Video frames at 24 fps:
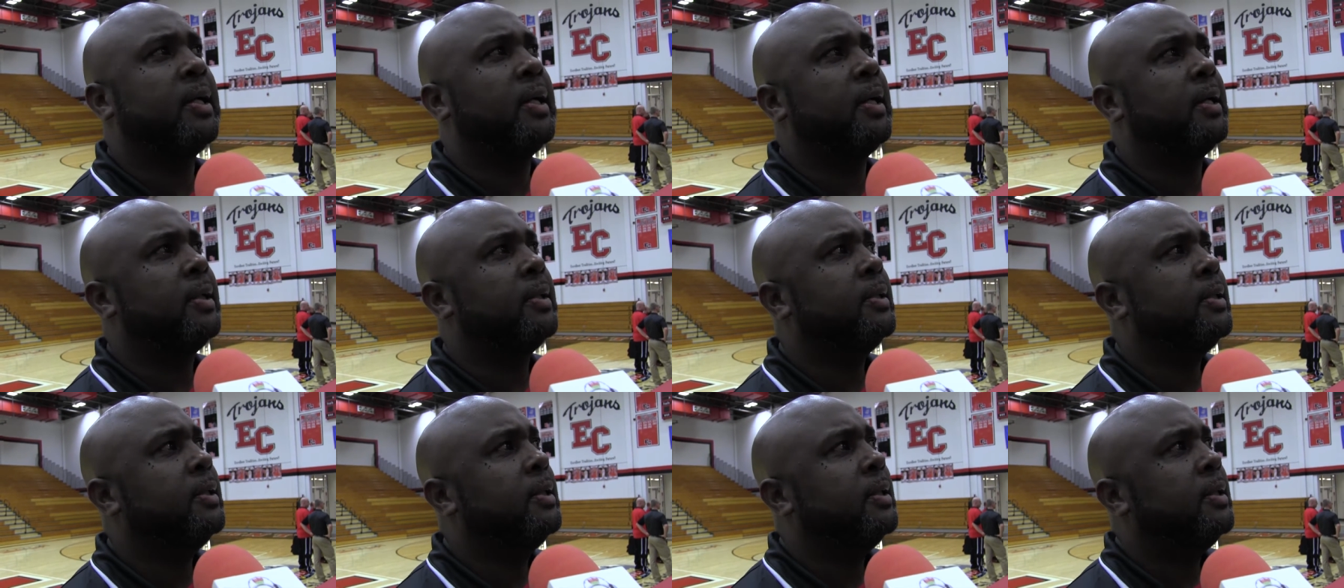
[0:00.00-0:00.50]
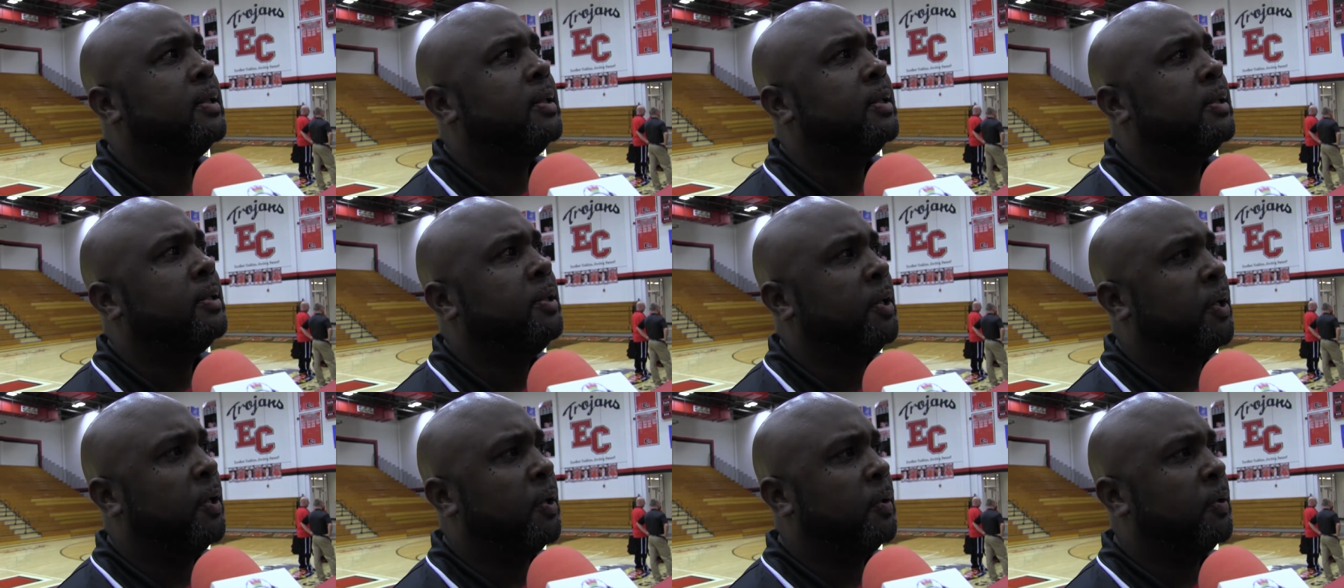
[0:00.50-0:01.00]
Uh,
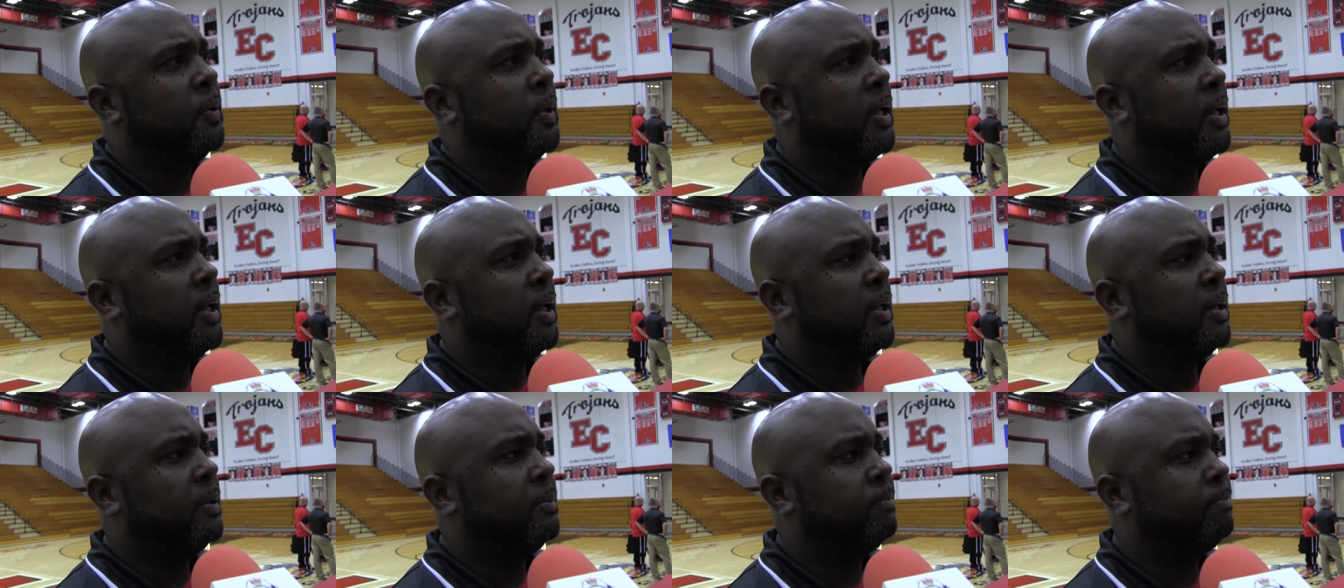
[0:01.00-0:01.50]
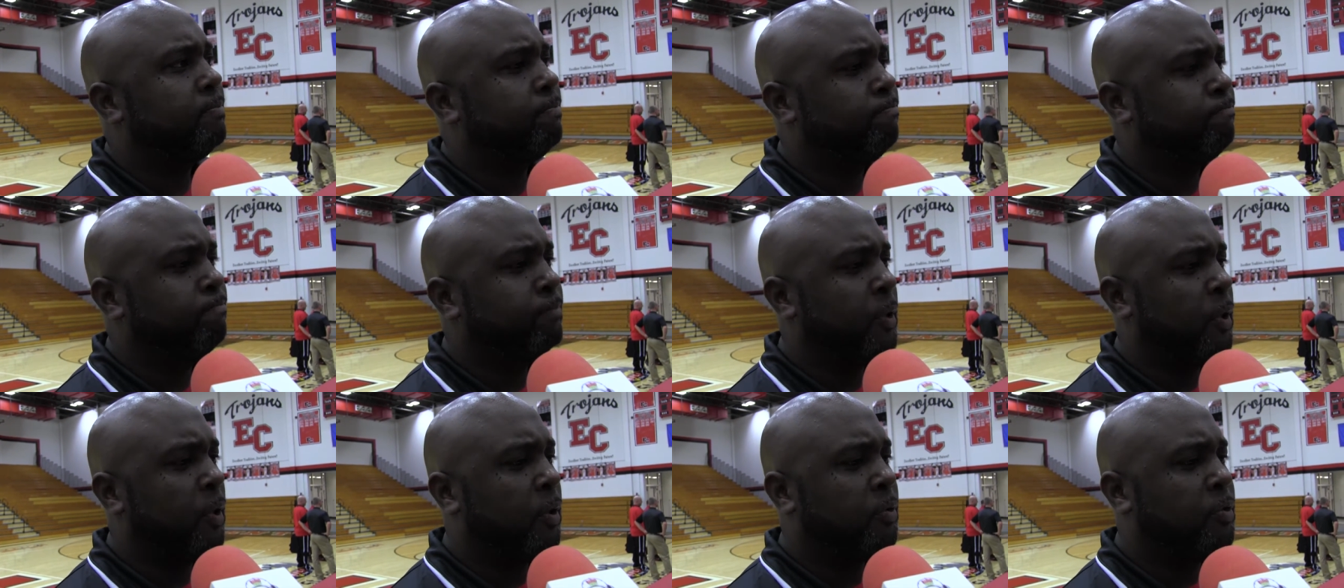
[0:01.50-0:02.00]
you know, uh,
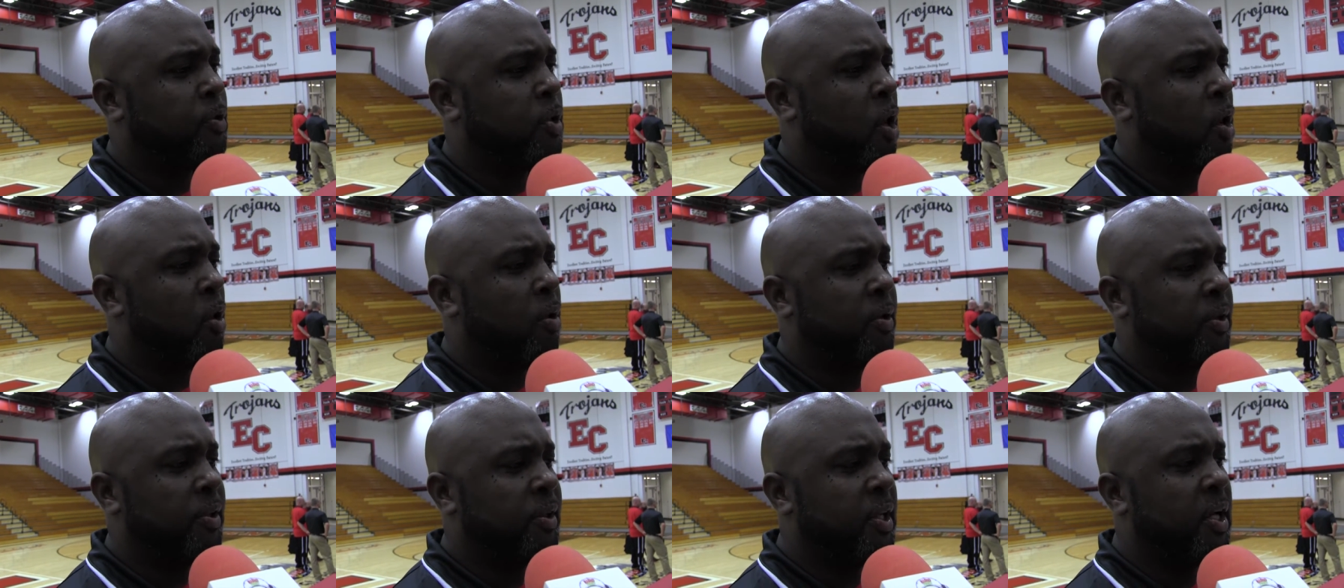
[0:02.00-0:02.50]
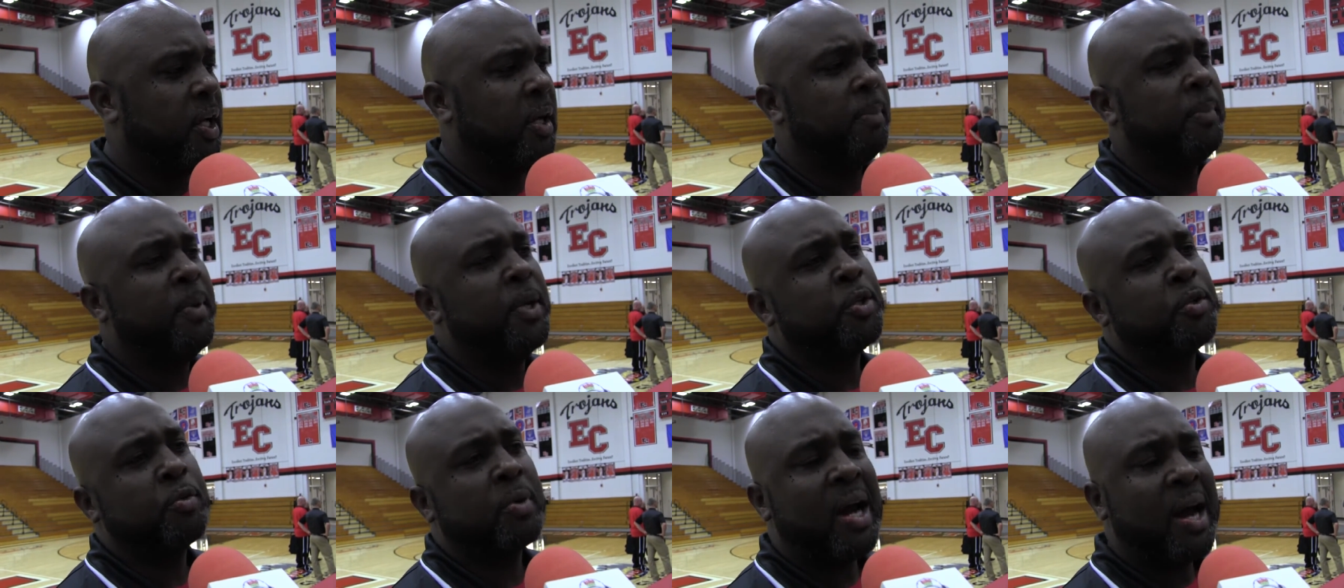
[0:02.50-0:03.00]
you know, talking to Doug
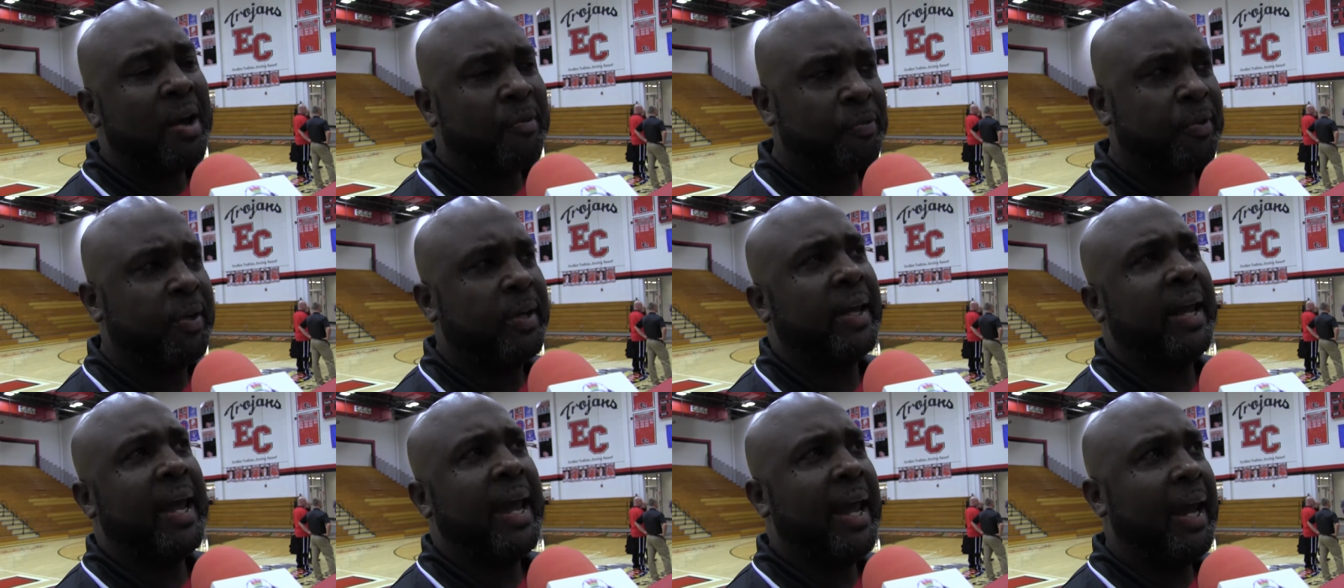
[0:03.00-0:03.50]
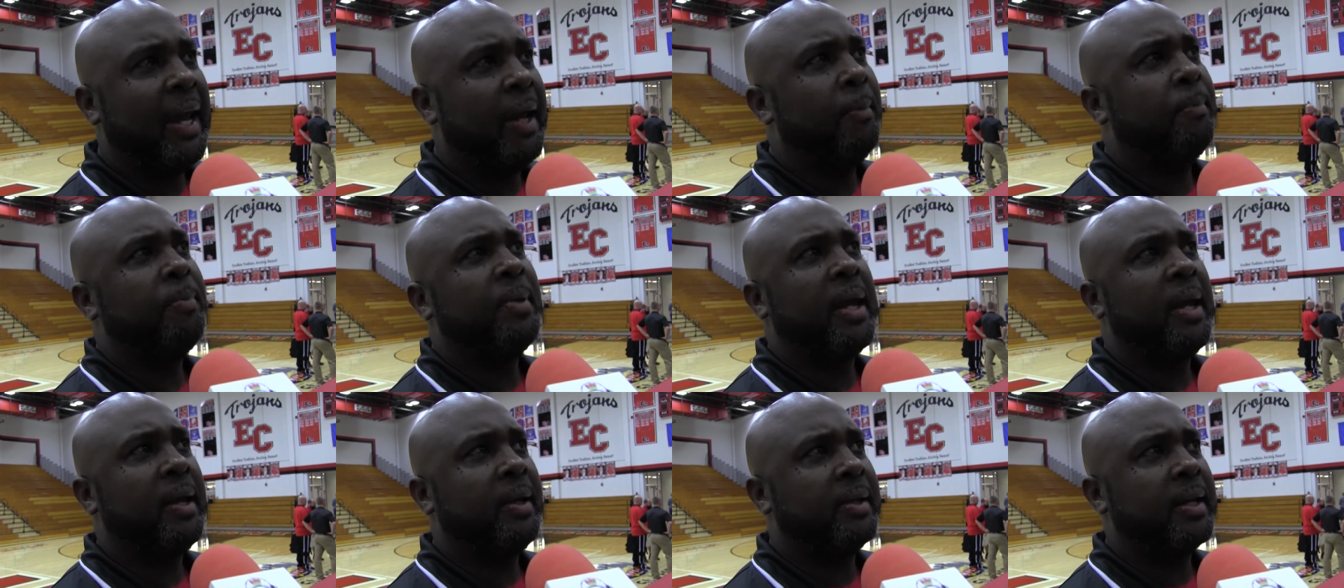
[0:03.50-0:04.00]
Mitchell after the game,
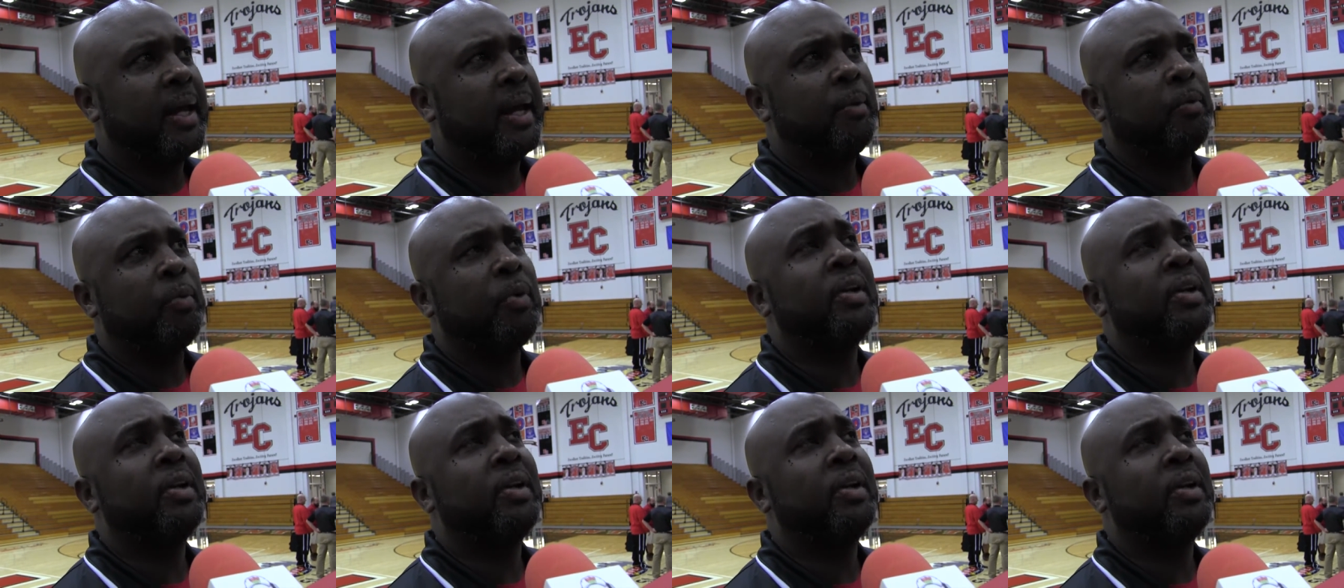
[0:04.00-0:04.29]
they they